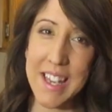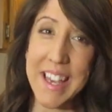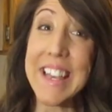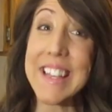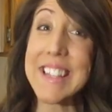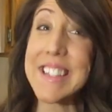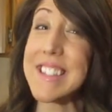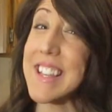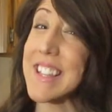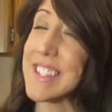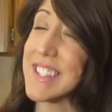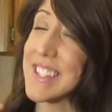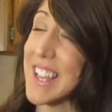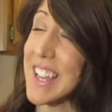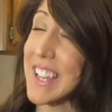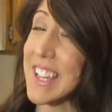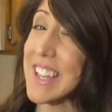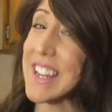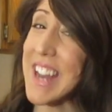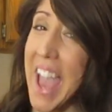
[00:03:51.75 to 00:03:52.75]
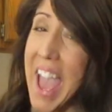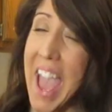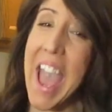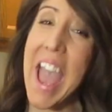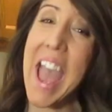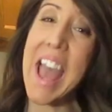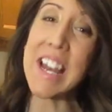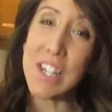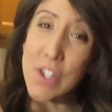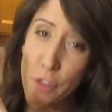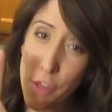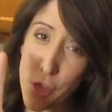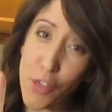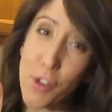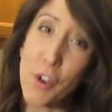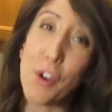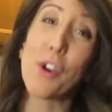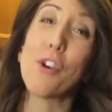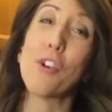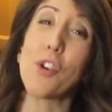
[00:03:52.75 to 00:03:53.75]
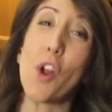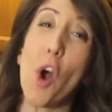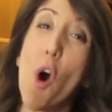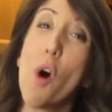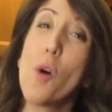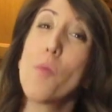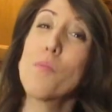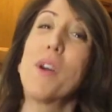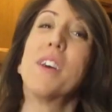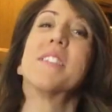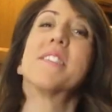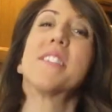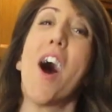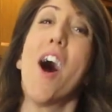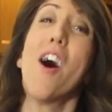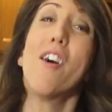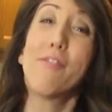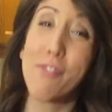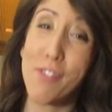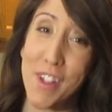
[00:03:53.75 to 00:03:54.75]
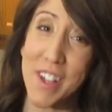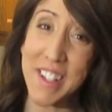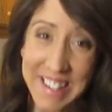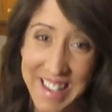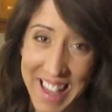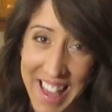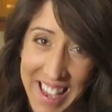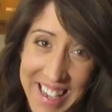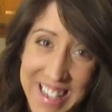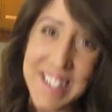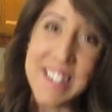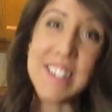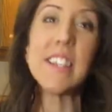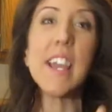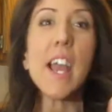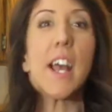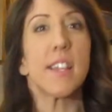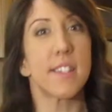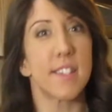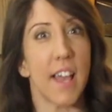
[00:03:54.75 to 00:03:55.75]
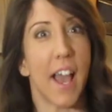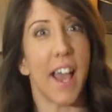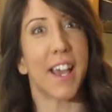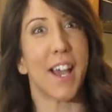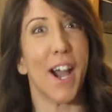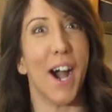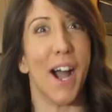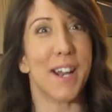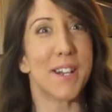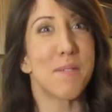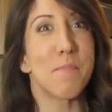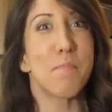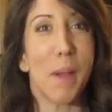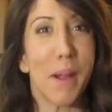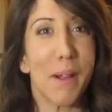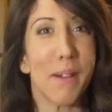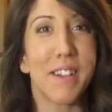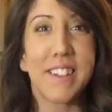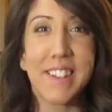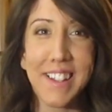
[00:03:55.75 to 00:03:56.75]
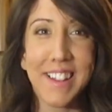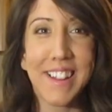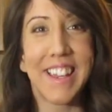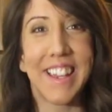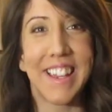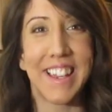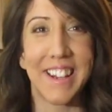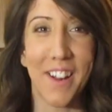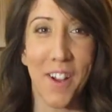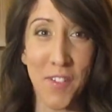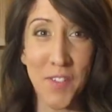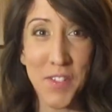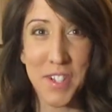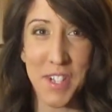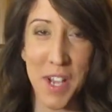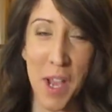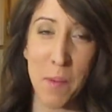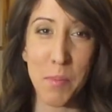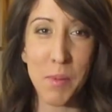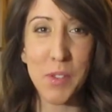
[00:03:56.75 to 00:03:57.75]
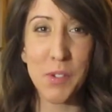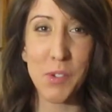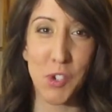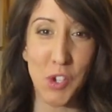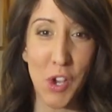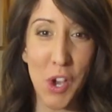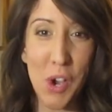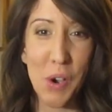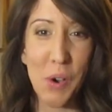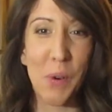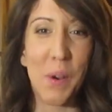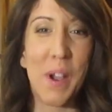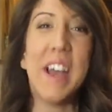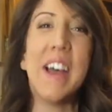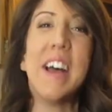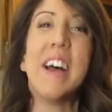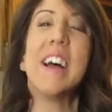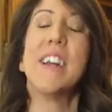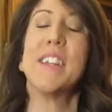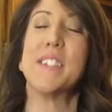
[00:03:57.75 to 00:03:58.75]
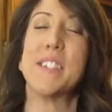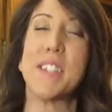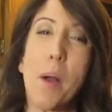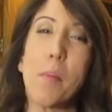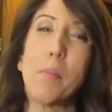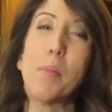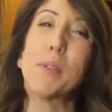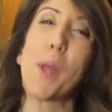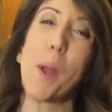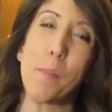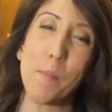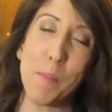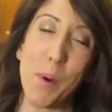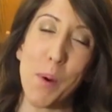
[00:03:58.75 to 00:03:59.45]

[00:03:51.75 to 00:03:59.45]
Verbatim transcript: His second and third home runs of the night, yes, I kind of buried the lead off the top of the show, doubled up